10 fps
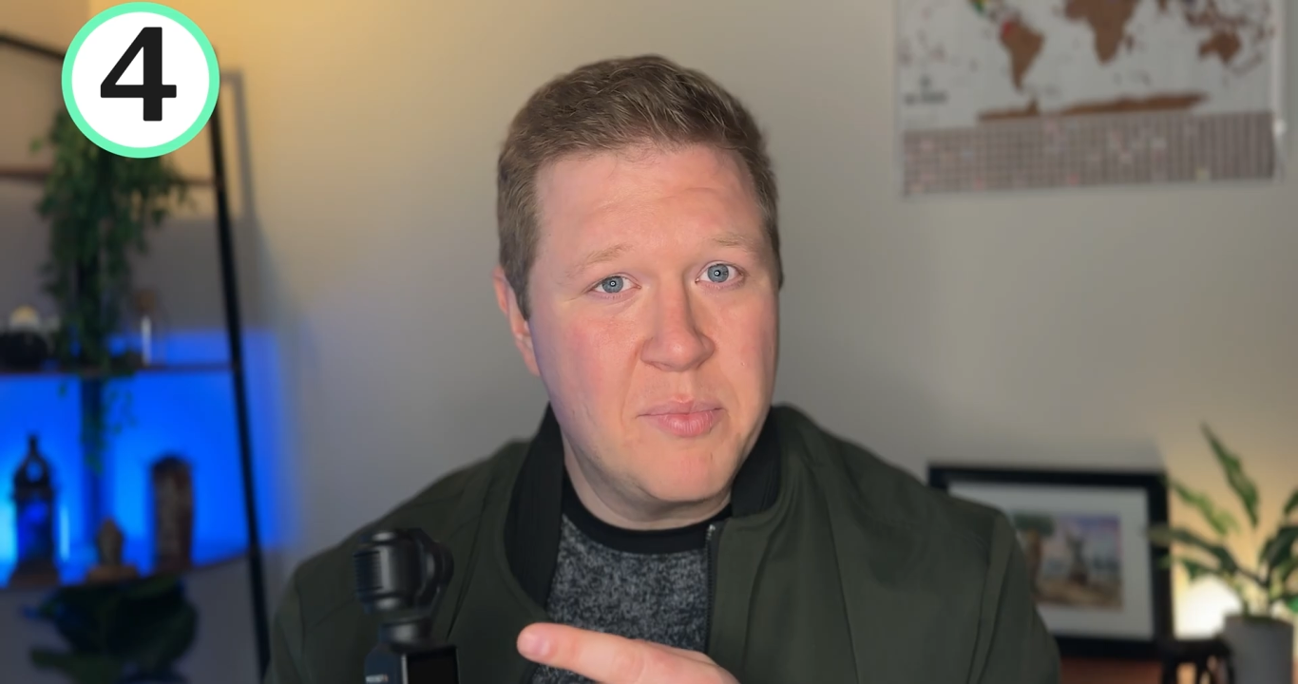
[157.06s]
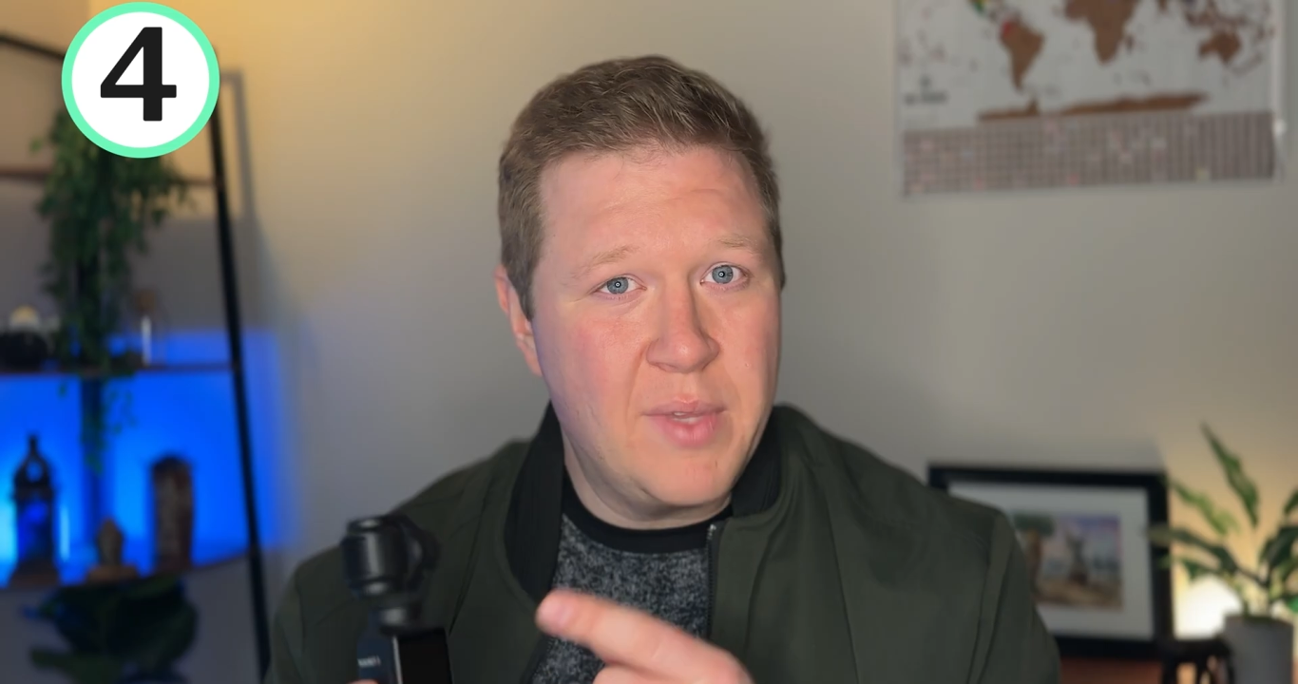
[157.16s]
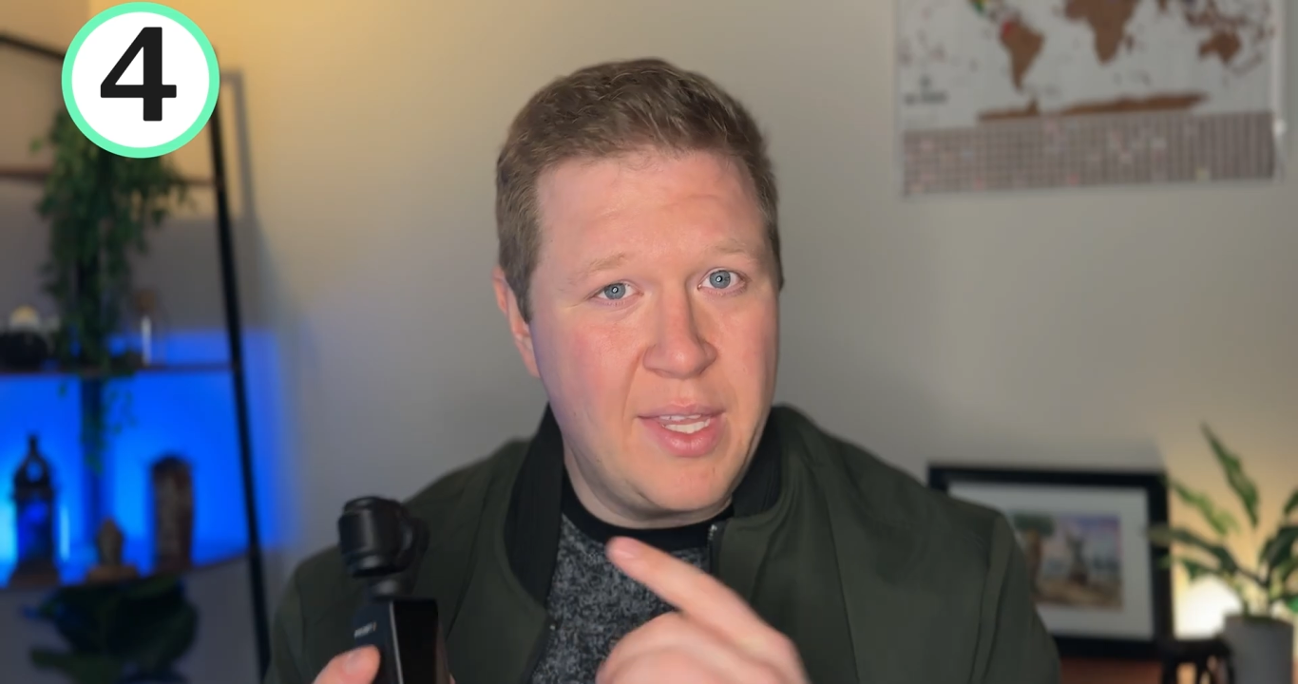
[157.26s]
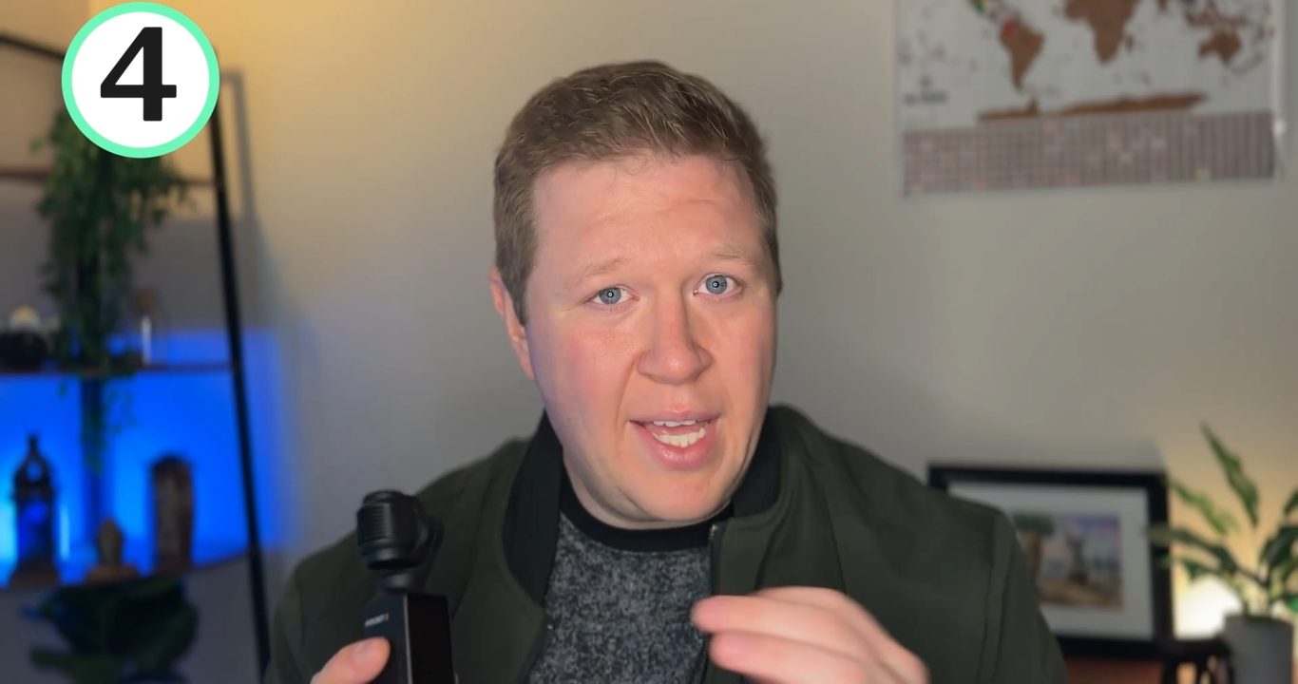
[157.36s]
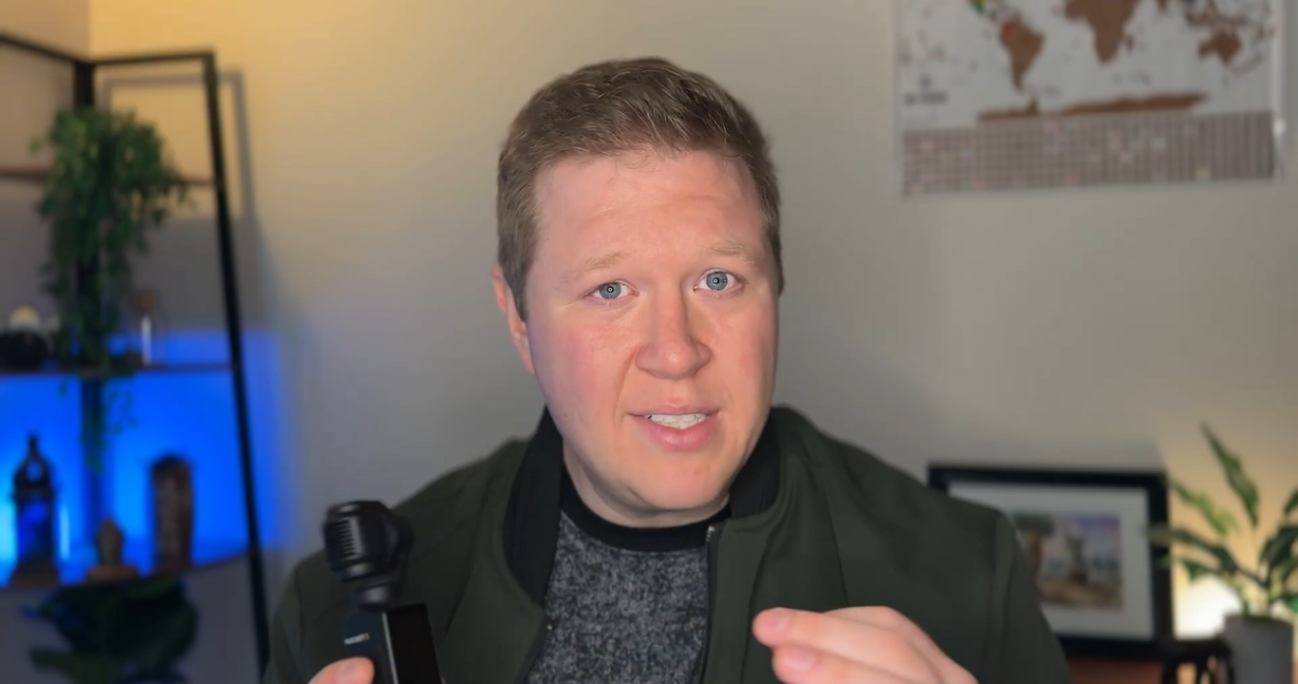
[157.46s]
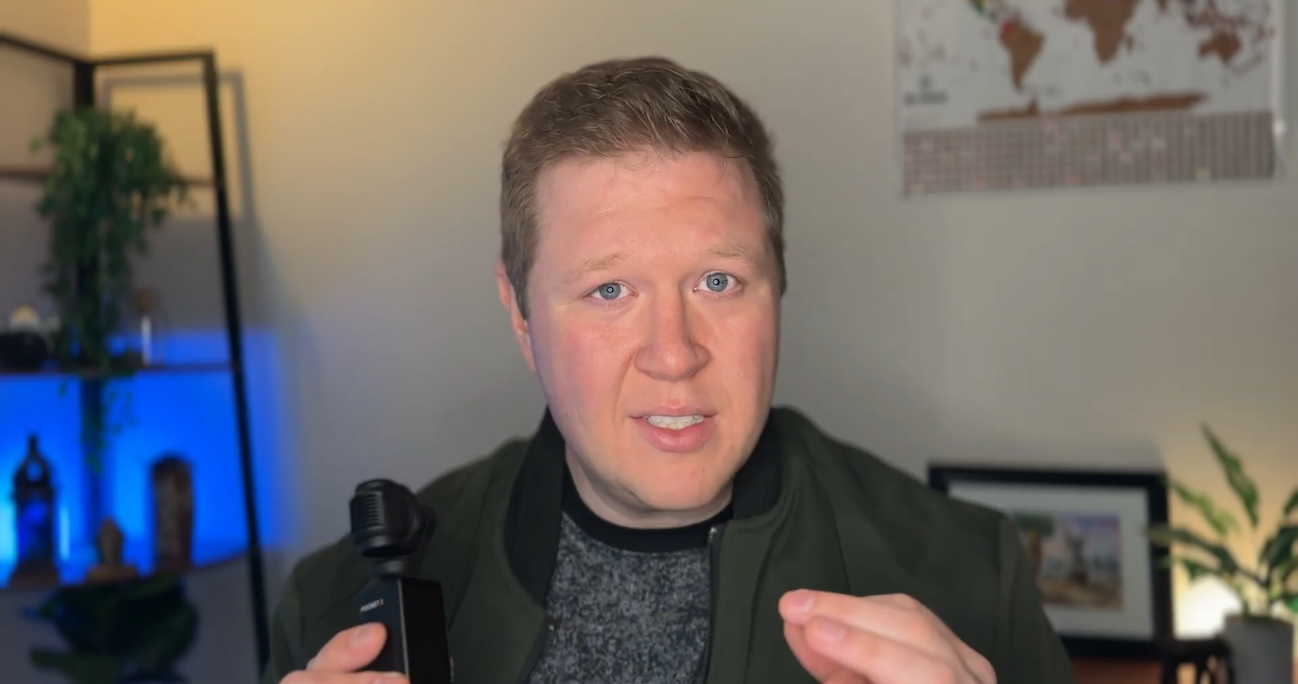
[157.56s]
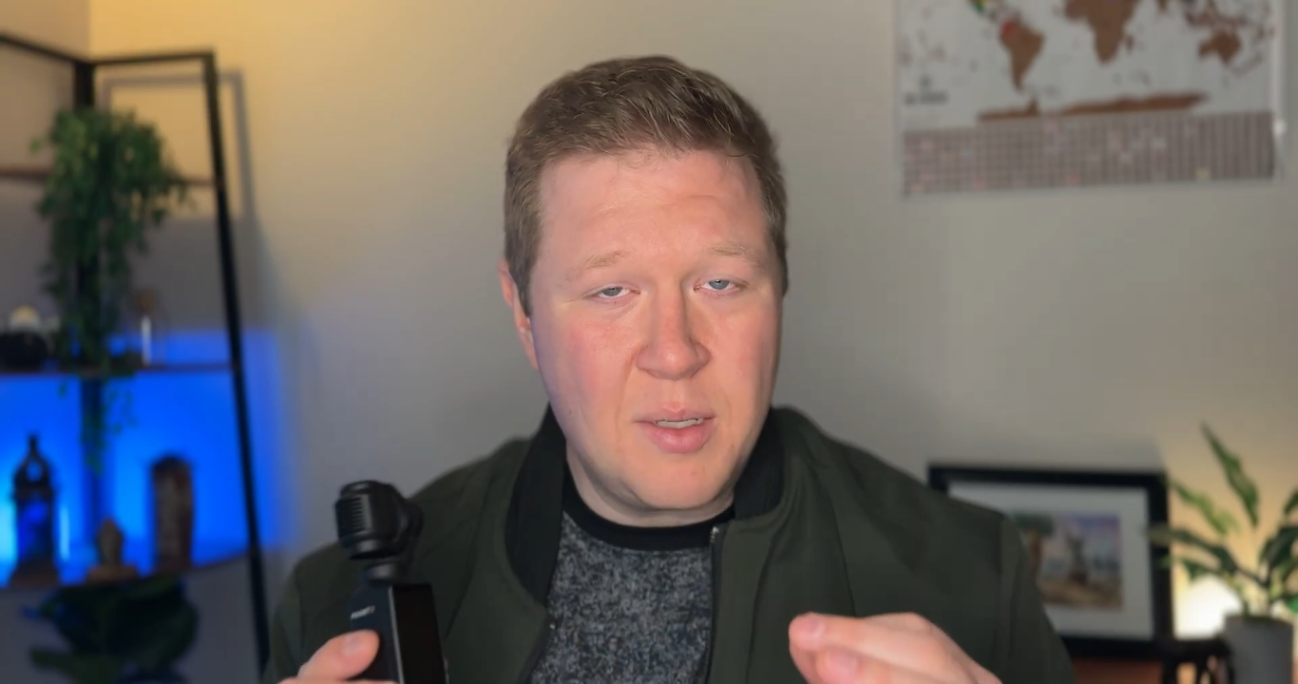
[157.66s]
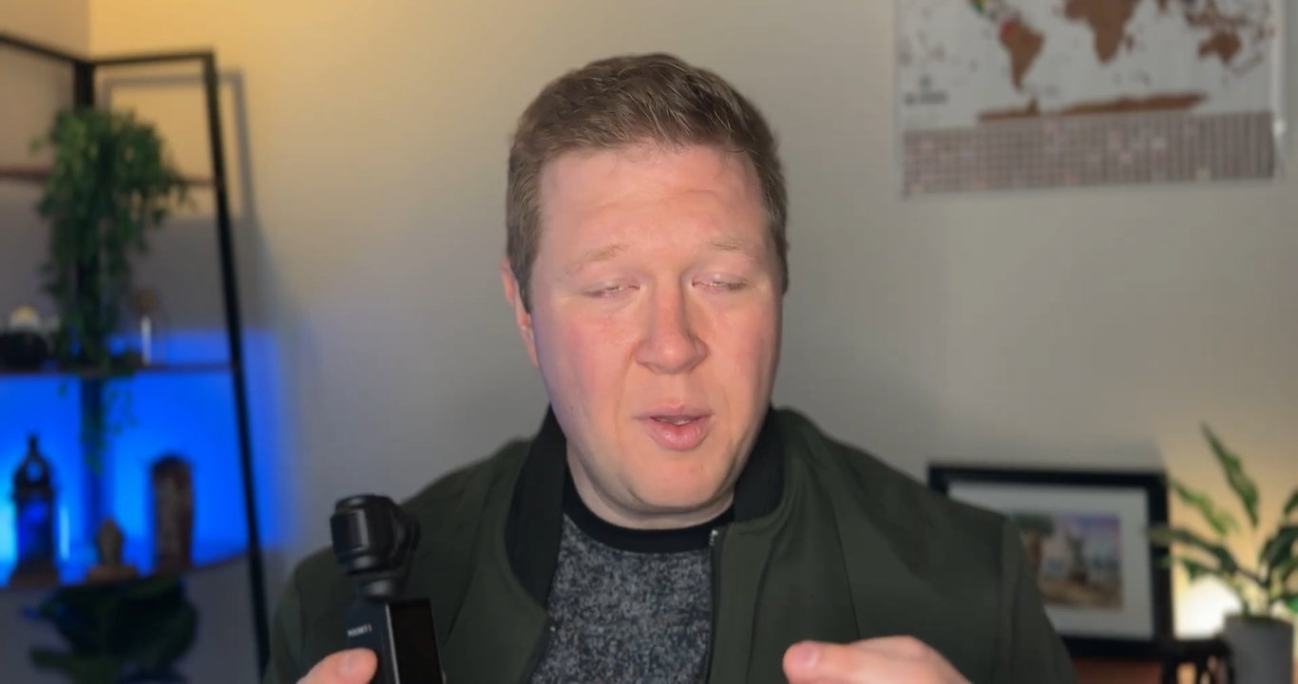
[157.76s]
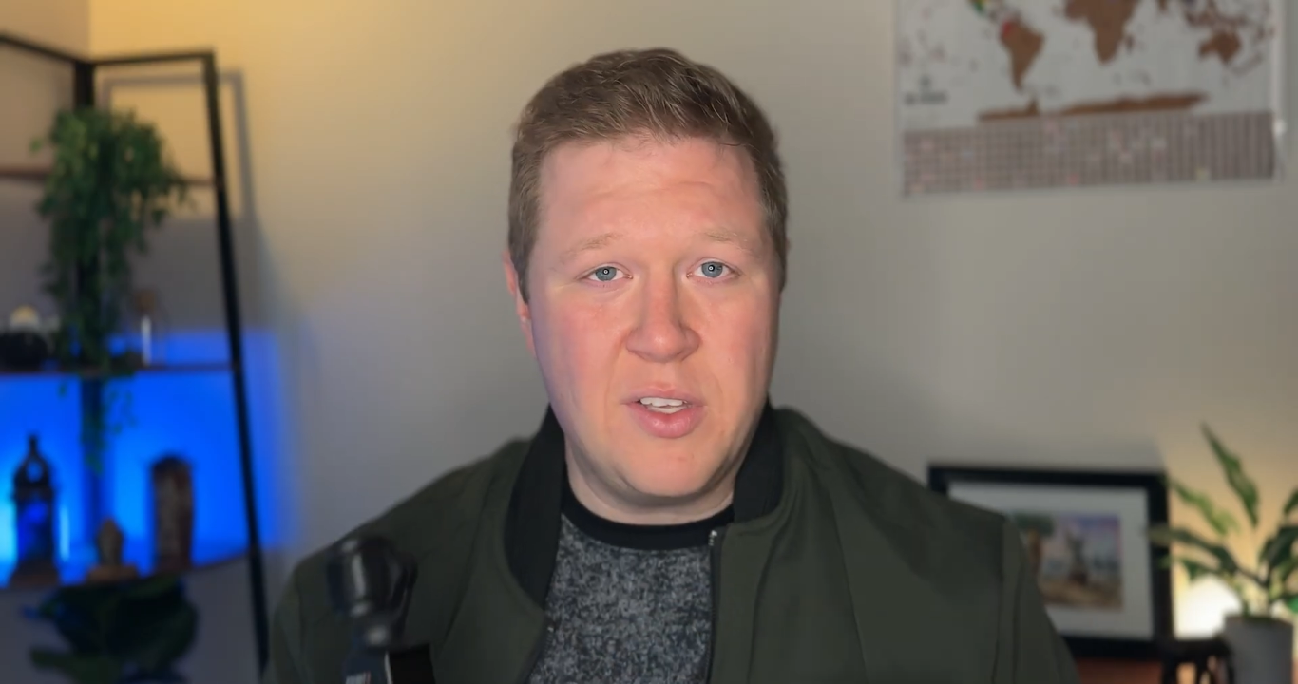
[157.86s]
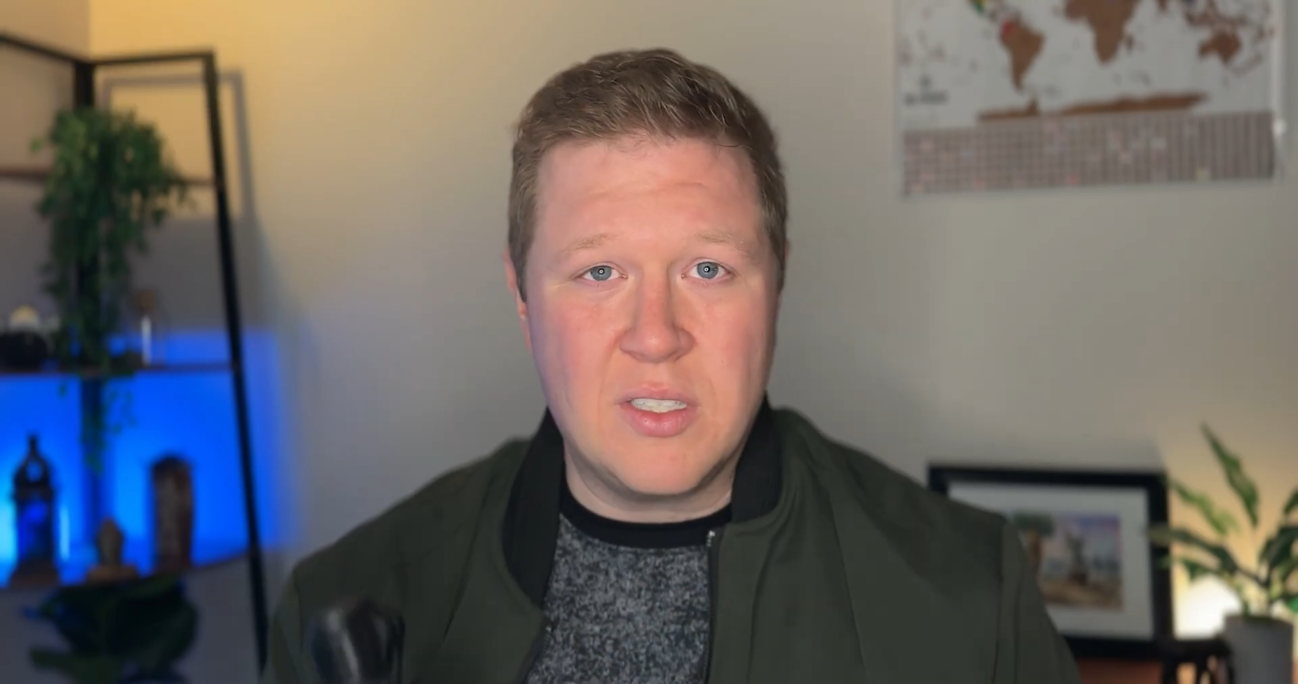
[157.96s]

And that's some of